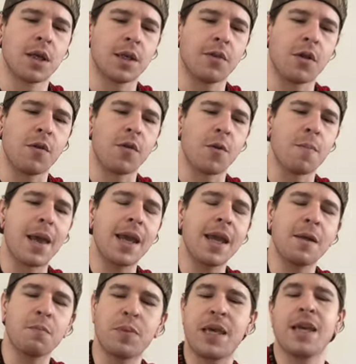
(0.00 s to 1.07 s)
They're
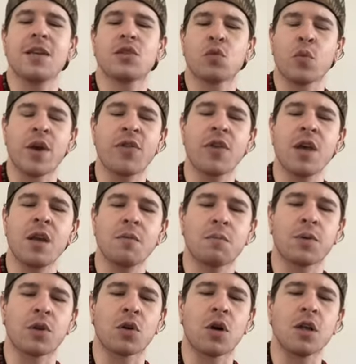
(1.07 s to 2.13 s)
making peace with it,
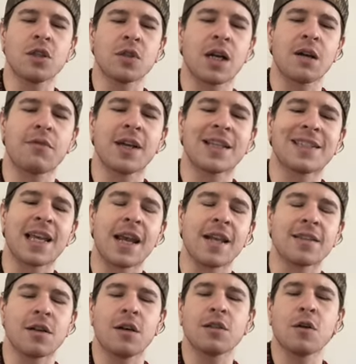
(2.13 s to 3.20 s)
but they're also kind of like saying
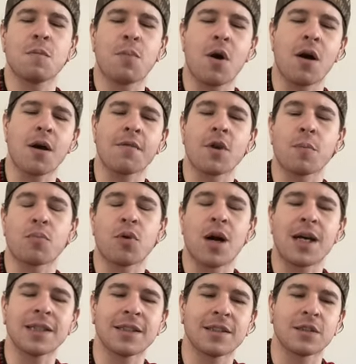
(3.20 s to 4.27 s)
it's also part of their process.